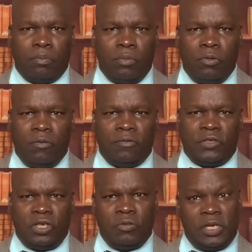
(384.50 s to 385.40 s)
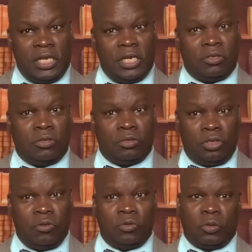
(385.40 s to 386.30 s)
moves you need to
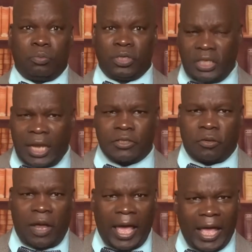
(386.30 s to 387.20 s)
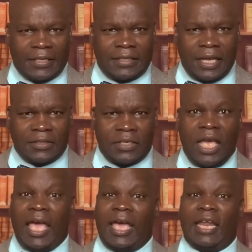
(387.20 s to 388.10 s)
do to protect your assets,
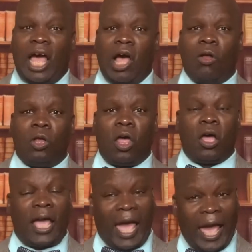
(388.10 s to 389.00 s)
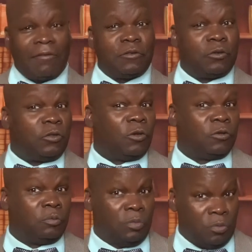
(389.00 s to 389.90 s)
and how long after
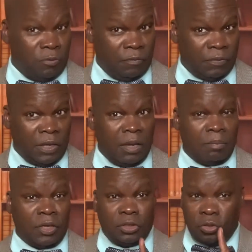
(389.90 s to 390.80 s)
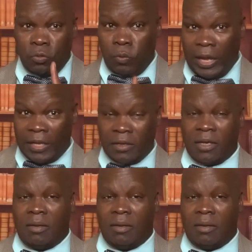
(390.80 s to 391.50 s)
those moves must you wait